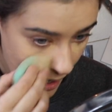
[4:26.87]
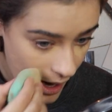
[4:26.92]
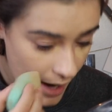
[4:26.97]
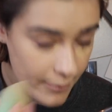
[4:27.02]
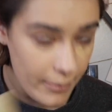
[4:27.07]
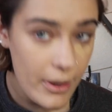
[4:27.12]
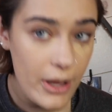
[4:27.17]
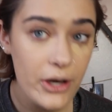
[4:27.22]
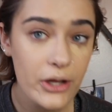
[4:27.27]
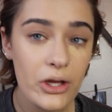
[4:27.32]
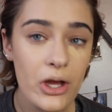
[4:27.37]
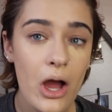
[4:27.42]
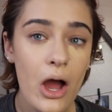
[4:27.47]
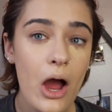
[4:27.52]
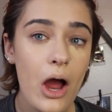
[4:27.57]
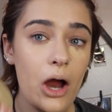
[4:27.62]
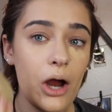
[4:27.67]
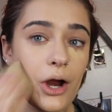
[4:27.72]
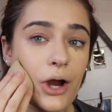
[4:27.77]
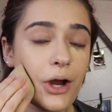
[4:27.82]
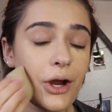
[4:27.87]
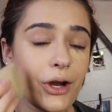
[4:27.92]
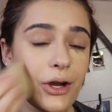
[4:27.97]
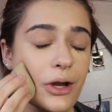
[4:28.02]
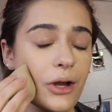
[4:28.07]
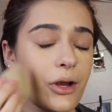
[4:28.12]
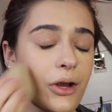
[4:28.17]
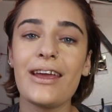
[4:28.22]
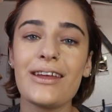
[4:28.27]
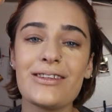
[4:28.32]
I bought a
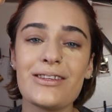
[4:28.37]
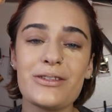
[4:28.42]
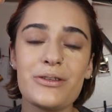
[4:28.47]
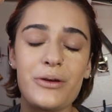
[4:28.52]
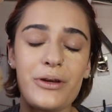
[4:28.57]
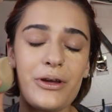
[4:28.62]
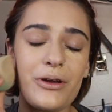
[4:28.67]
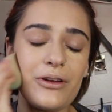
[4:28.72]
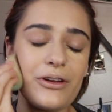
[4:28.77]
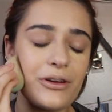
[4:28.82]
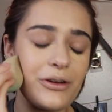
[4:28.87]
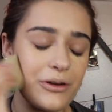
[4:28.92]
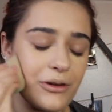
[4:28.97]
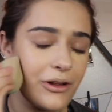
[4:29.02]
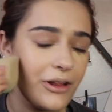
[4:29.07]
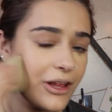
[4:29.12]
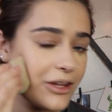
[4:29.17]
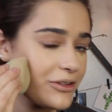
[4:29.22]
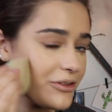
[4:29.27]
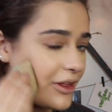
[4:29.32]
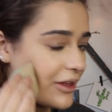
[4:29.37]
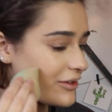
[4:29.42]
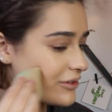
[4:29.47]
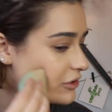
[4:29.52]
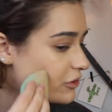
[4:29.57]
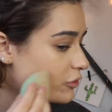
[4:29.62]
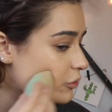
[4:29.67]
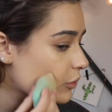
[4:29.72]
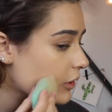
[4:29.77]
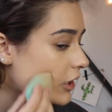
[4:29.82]
car. It's a Toyota Corolla
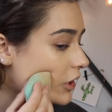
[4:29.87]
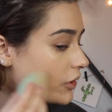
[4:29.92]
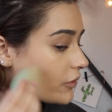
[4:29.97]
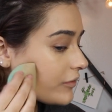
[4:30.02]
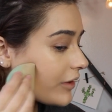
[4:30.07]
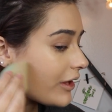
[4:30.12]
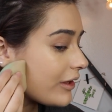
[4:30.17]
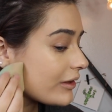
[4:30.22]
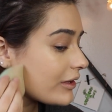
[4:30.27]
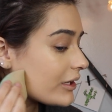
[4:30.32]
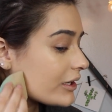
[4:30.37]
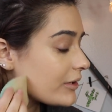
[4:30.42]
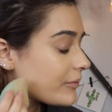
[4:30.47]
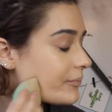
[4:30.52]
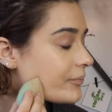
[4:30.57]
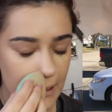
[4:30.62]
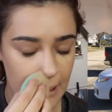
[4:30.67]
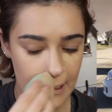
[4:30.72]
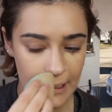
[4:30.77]
2012 LE,